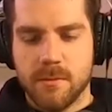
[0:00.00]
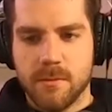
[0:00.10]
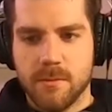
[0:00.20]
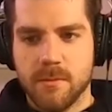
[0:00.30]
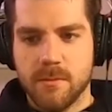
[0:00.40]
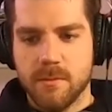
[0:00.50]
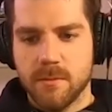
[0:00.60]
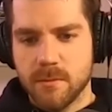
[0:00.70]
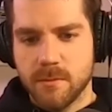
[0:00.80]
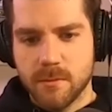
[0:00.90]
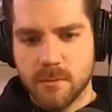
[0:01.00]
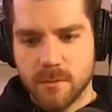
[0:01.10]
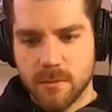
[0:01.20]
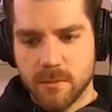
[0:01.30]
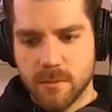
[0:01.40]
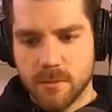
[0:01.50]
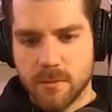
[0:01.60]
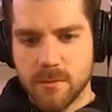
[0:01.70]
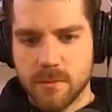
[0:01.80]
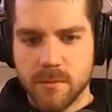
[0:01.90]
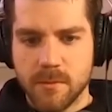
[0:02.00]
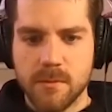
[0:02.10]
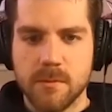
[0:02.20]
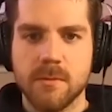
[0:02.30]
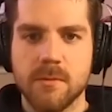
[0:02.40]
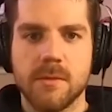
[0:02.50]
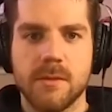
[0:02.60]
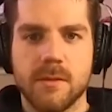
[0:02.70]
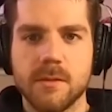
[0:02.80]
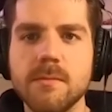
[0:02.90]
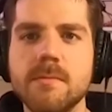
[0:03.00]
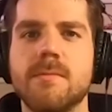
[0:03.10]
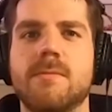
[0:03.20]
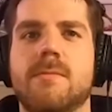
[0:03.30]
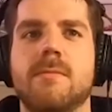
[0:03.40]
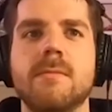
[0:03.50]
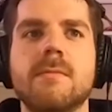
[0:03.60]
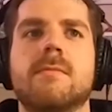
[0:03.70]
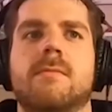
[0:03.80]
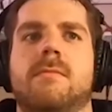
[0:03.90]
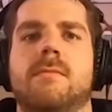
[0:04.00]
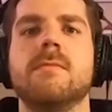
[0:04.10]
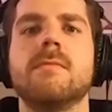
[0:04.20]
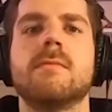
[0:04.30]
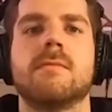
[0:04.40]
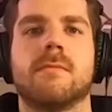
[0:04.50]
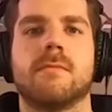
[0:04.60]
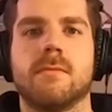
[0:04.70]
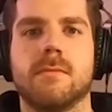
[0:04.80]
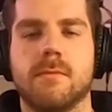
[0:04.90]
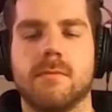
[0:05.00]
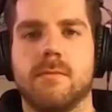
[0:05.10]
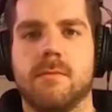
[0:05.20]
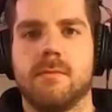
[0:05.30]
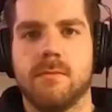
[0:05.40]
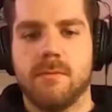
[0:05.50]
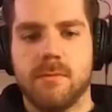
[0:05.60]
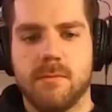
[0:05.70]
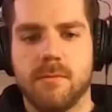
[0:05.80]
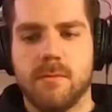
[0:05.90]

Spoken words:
(silent)